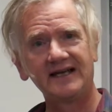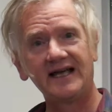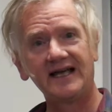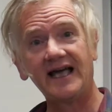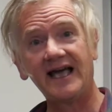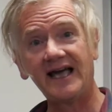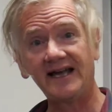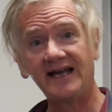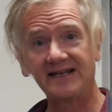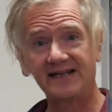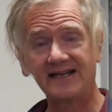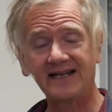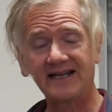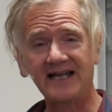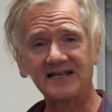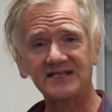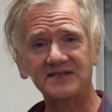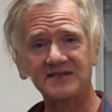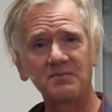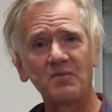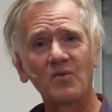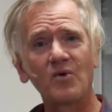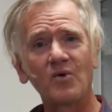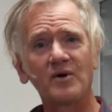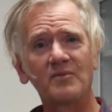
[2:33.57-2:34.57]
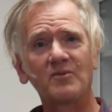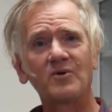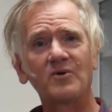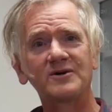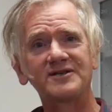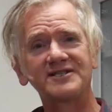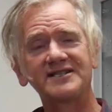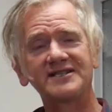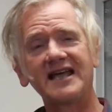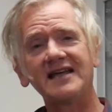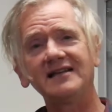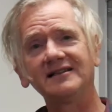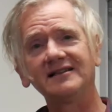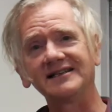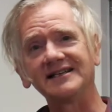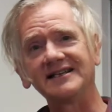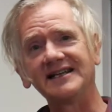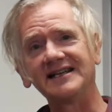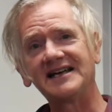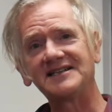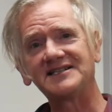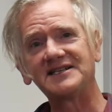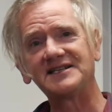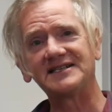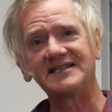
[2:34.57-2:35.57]
And it gets more and more
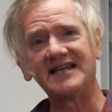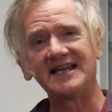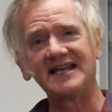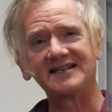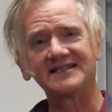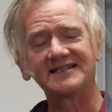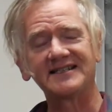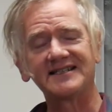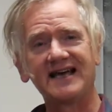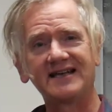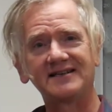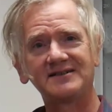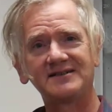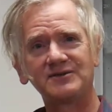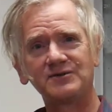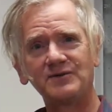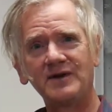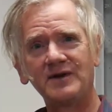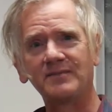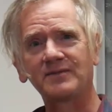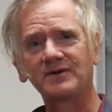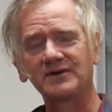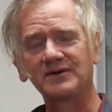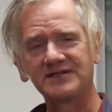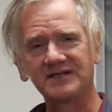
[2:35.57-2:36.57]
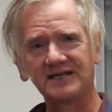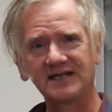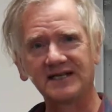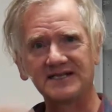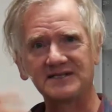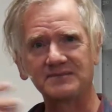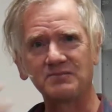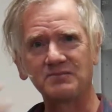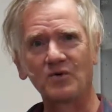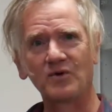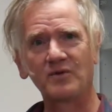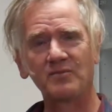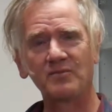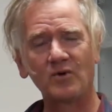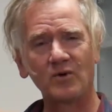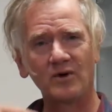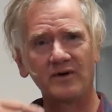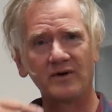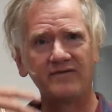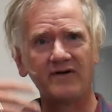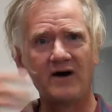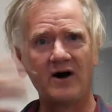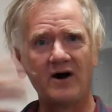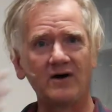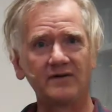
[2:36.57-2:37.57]
saline as it takes that trip because it gets more and
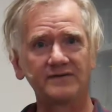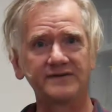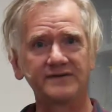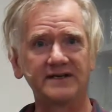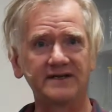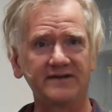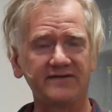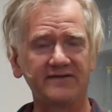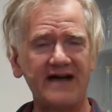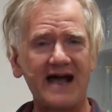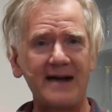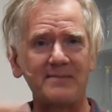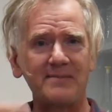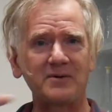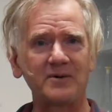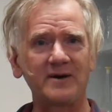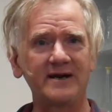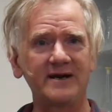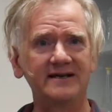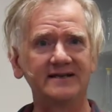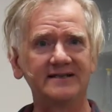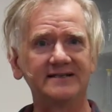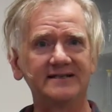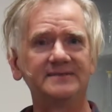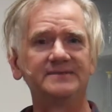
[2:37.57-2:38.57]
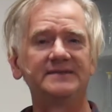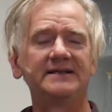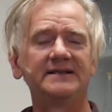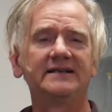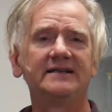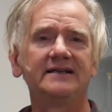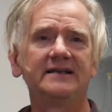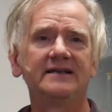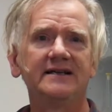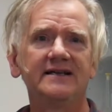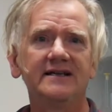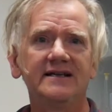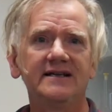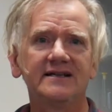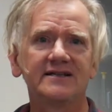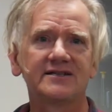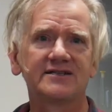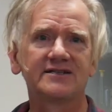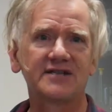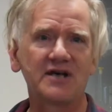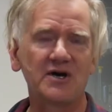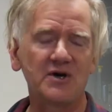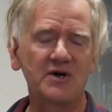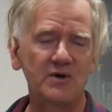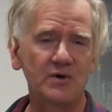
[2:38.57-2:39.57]
more evolved and evaporated.
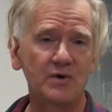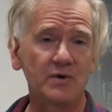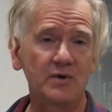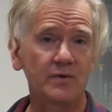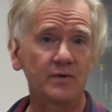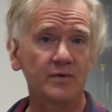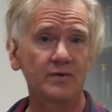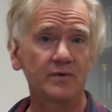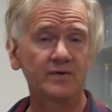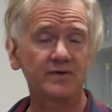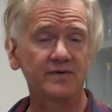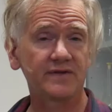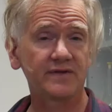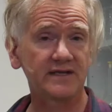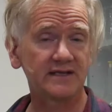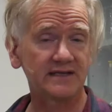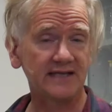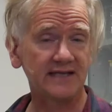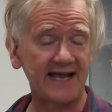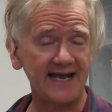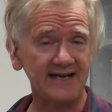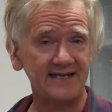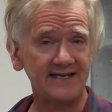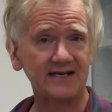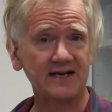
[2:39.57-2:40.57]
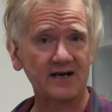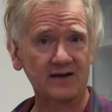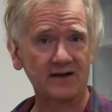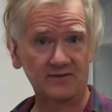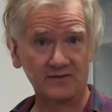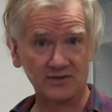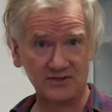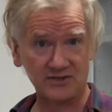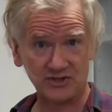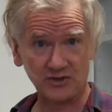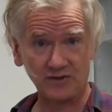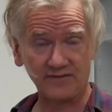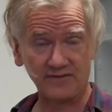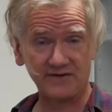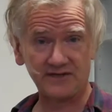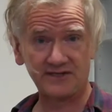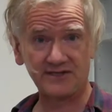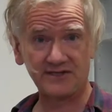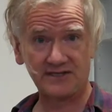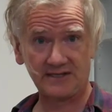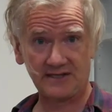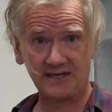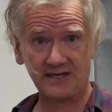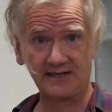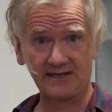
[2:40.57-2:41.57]
So the
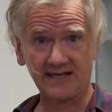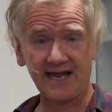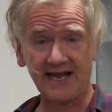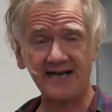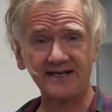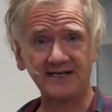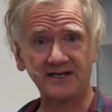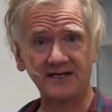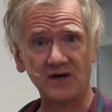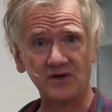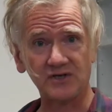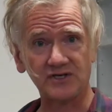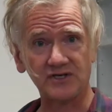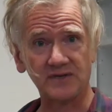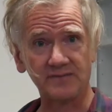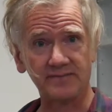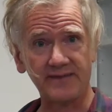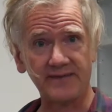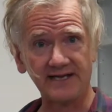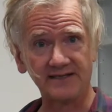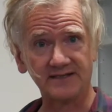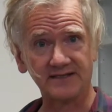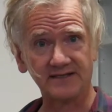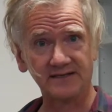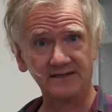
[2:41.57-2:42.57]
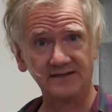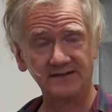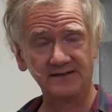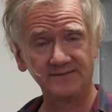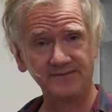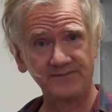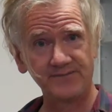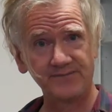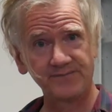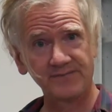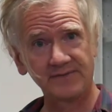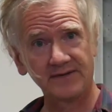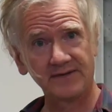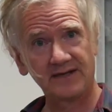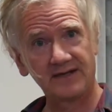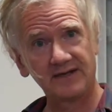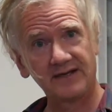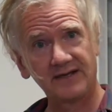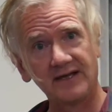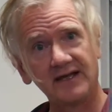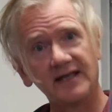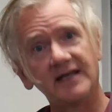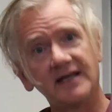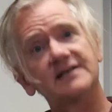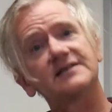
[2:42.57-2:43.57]
surface Atlantic Ocean basin
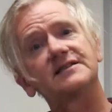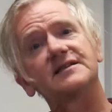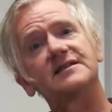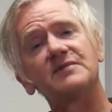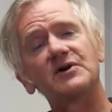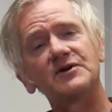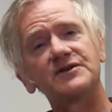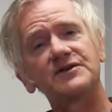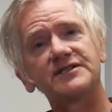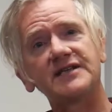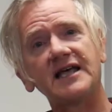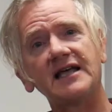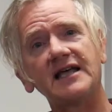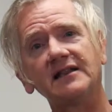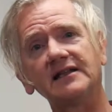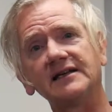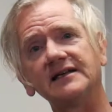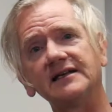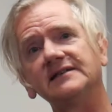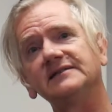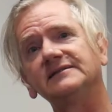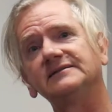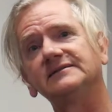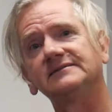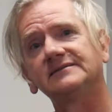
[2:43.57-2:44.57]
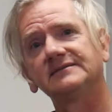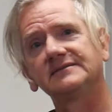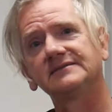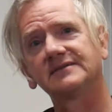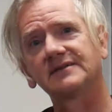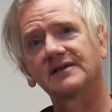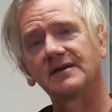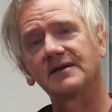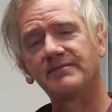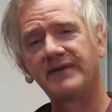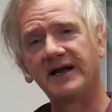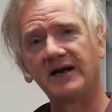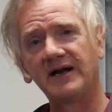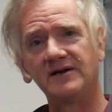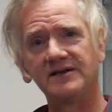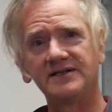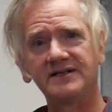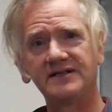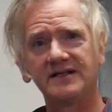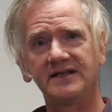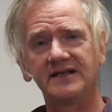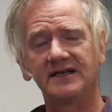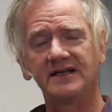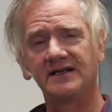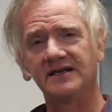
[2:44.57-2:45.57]
is the most saline compared
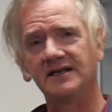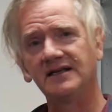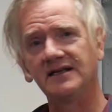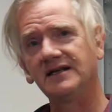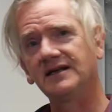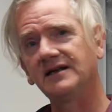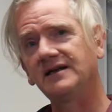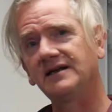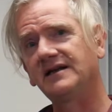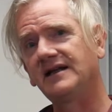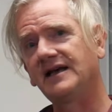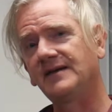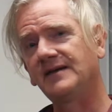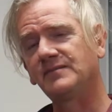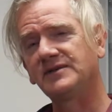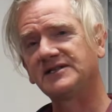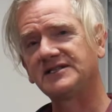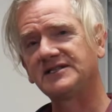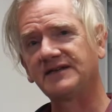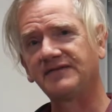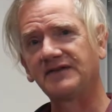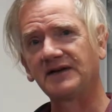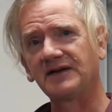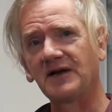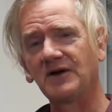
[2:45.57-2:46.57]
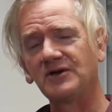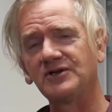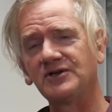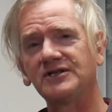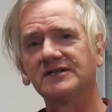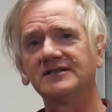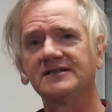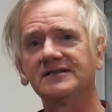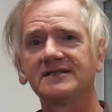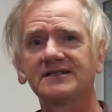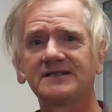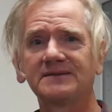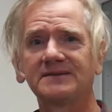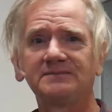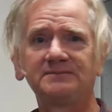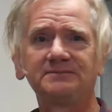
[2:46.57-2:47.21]
to the Indian and Pacific Oceans.